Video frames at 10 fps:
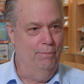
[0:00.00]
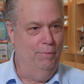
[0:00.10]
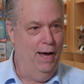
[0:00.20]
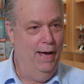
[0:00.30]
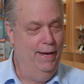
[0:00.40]

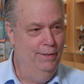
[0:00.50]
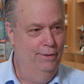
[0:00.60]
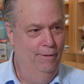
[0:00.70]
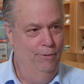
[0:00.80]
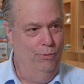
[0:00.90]
line,
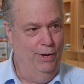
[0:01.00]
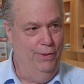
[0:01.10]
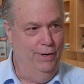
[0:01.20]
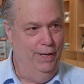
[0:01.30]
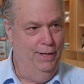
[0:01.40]

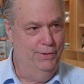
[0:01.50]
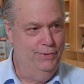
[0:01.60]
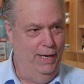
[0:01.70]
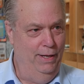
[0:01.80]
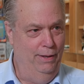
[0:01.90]
whether it's
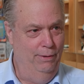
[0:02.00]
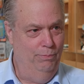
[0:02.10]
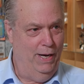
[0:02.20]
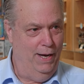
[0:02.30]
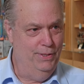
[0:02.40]
a
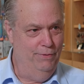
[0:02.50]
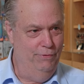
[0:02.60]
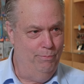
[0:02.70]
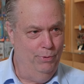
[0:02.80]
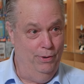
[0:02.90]
positive
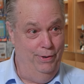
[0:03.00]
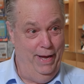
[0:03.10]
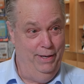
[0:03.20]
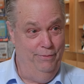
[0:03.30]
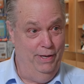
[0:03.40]
number or
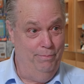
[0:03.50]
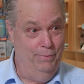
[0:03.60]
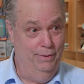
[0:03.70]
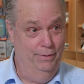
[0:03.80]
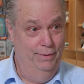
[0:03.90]
negative
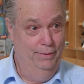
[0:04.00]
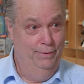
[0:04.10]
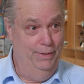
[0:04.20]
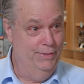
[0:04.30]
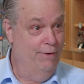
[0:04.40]
number,
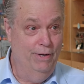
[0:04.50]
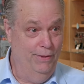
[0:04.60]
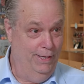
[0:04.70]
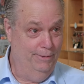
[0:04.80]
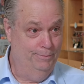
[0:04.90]
is
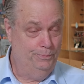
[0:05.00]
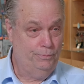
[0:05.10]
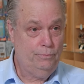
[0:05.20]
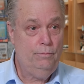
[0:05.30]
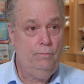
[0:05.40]
everything.
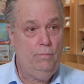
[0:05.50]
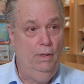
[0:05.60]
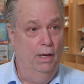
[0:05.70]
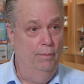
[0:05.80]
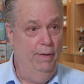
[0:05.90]

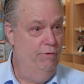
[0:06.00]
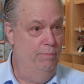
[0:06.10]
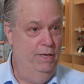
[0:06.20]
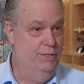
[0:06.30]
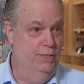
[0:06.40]
Every
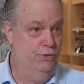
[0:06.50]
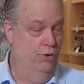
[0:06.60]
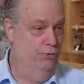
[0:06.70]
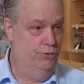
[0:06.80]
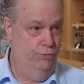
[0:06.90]
business
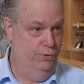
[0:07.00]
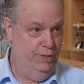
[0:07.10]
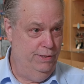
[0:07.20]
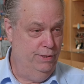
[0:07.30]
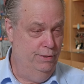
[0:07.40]
goes through
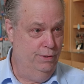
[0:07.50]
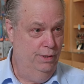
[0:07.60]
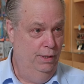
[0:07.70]
seasons,